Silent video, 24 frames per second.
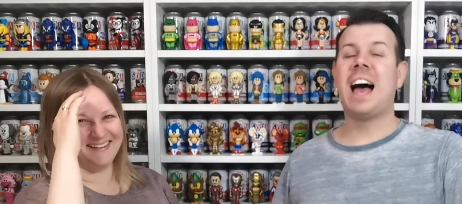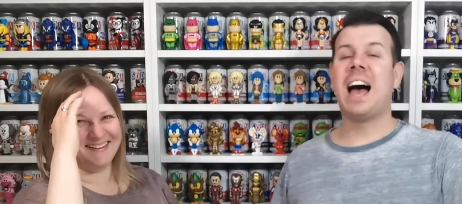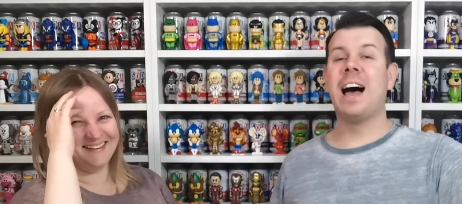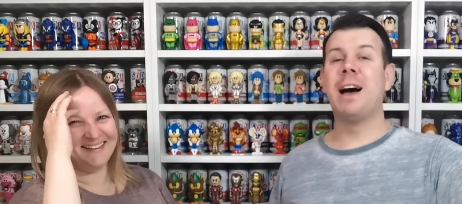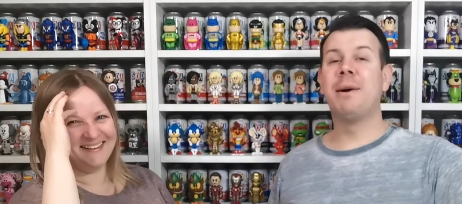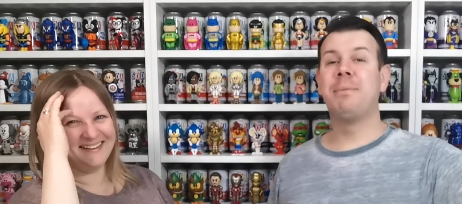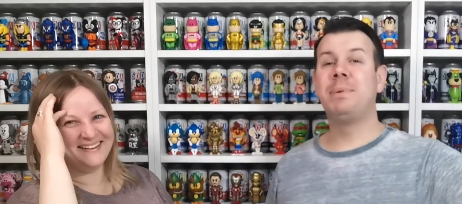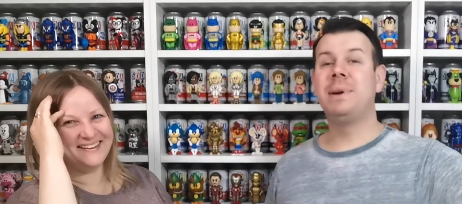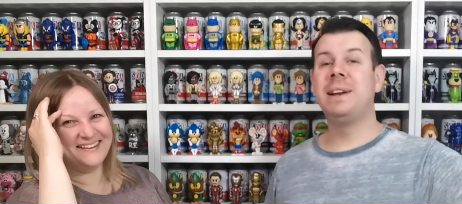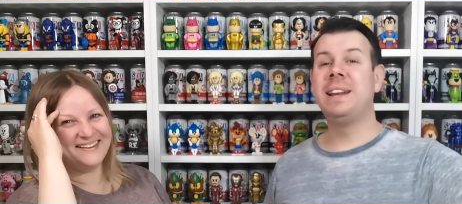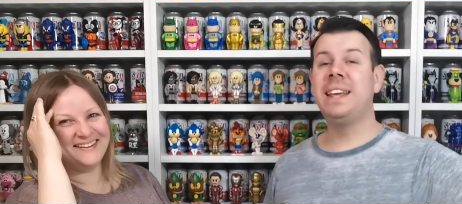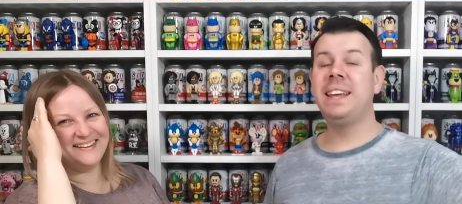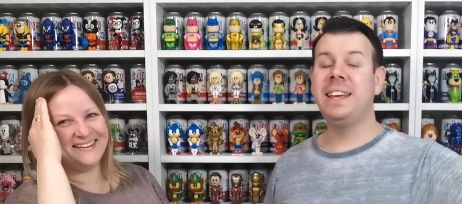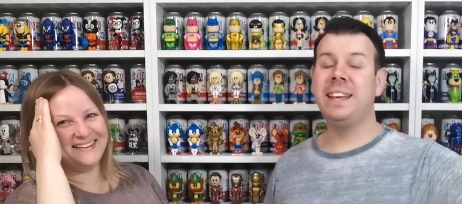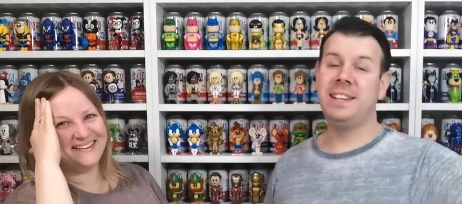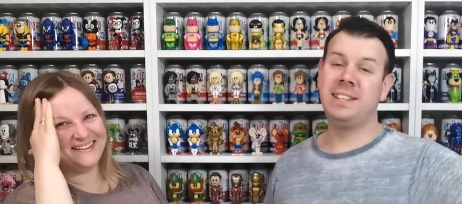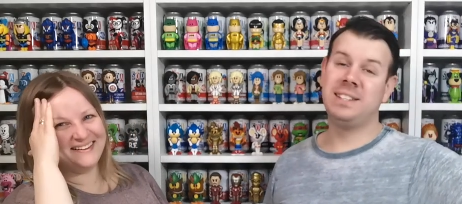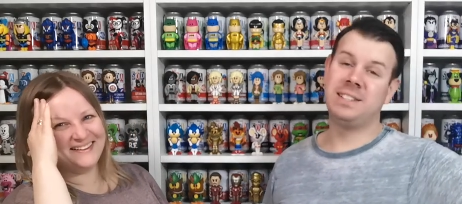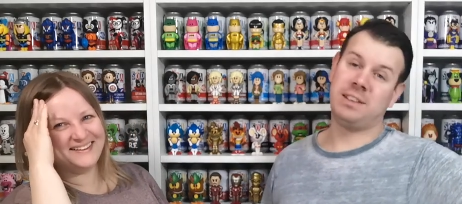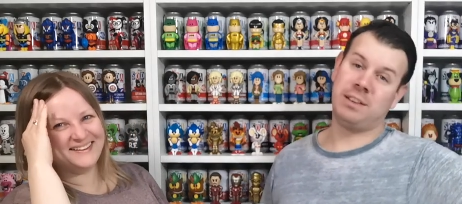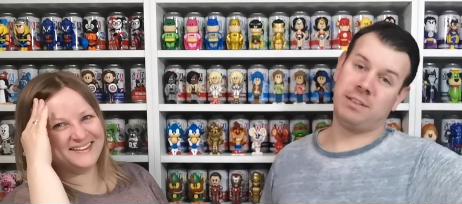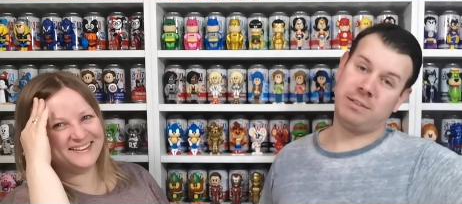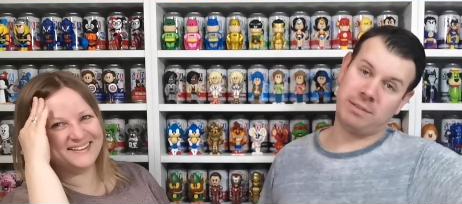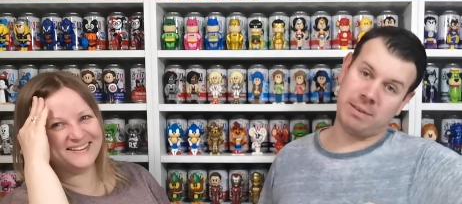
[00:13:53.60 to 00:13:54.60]
Speaker 1: uh,
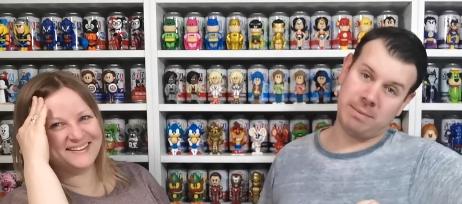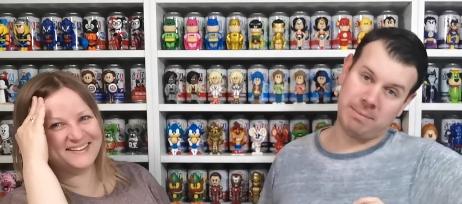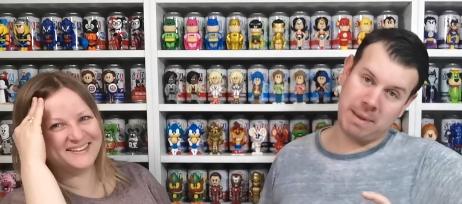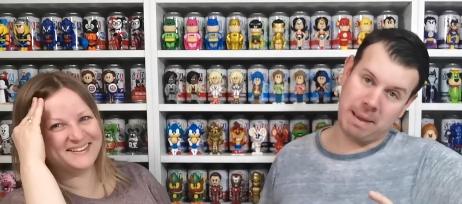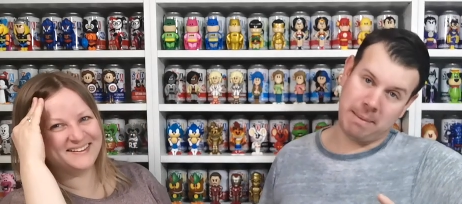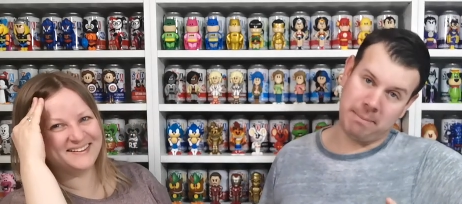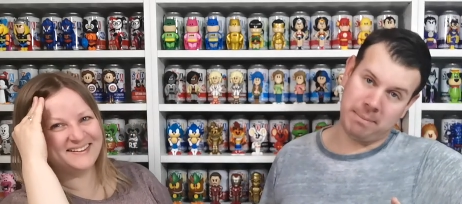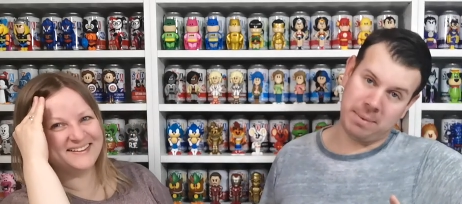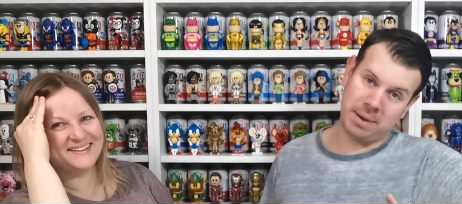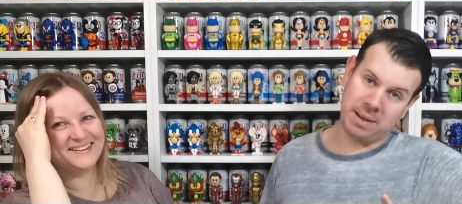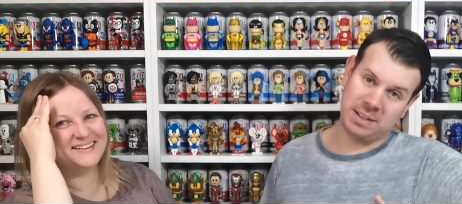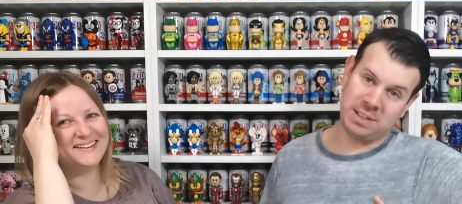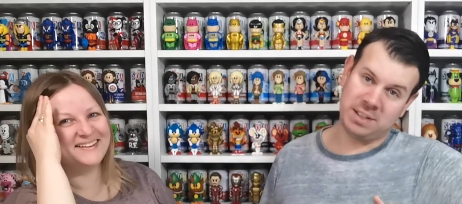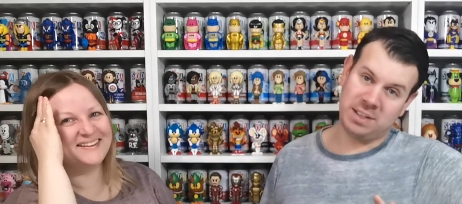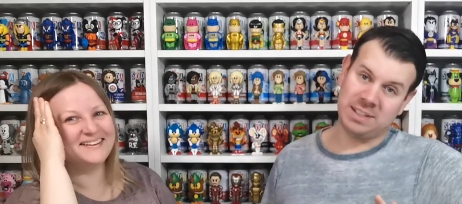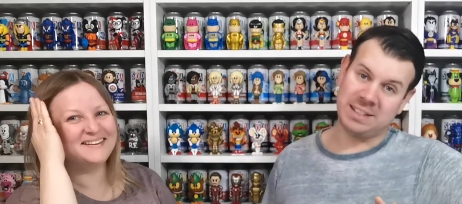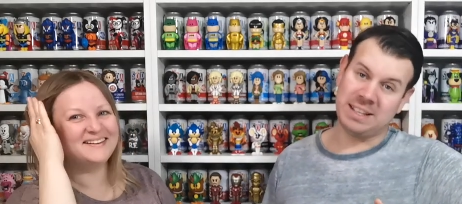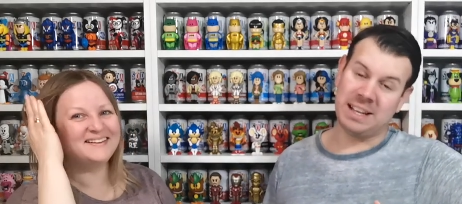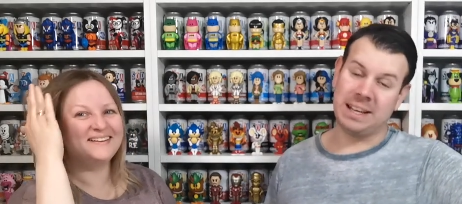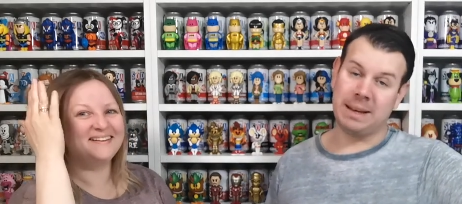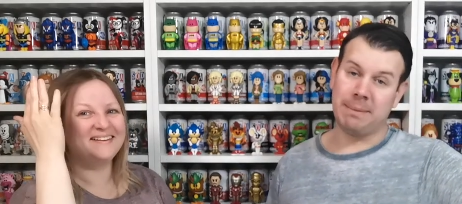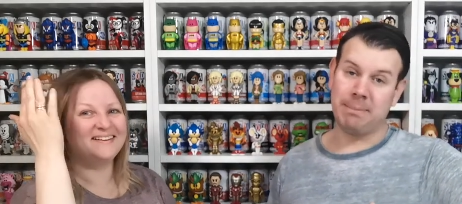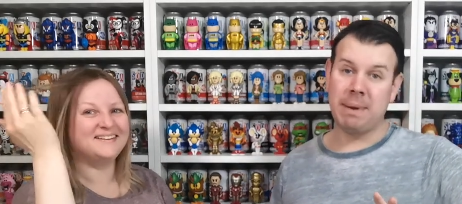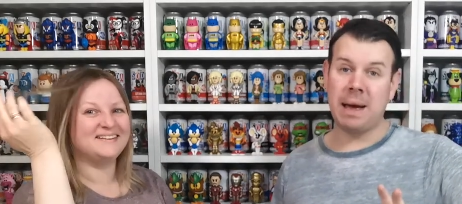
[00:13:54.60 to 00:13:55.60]
please remember to
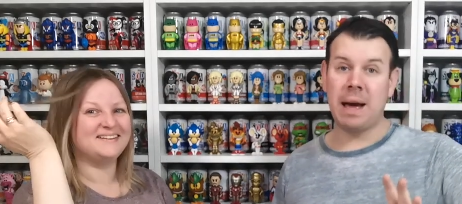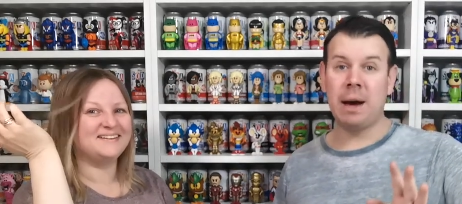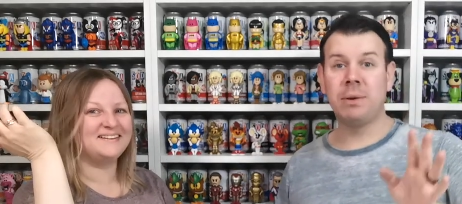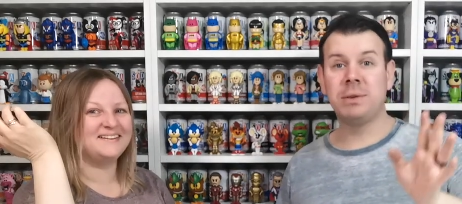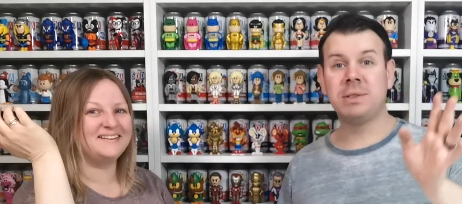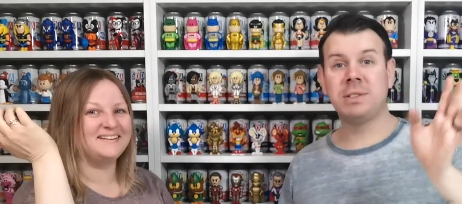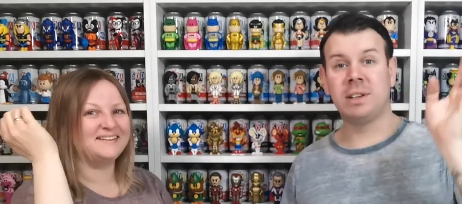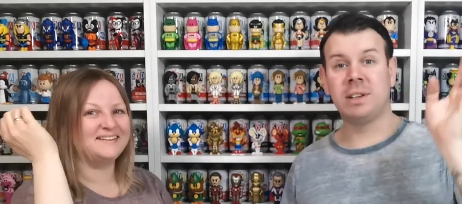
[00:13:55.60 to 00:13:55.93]
set the bell